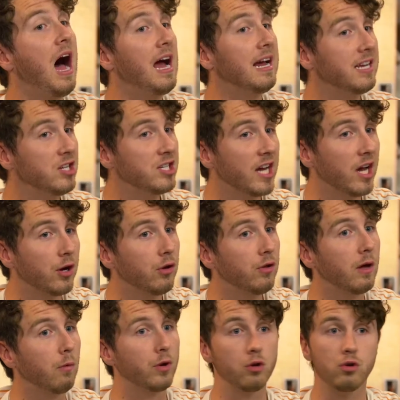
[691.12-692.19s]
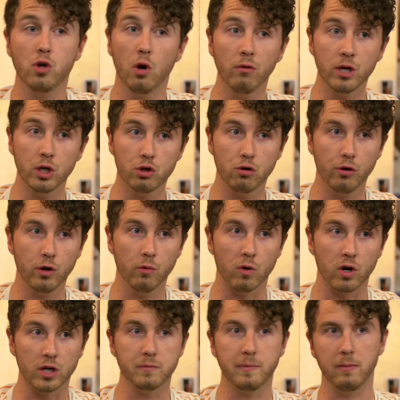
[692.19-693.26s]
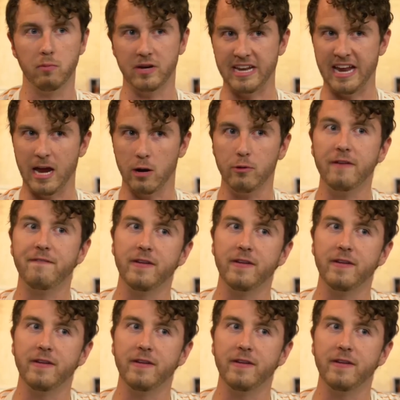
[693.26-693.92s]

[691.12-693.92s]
I can tell you that when you don't control your words, people get angry,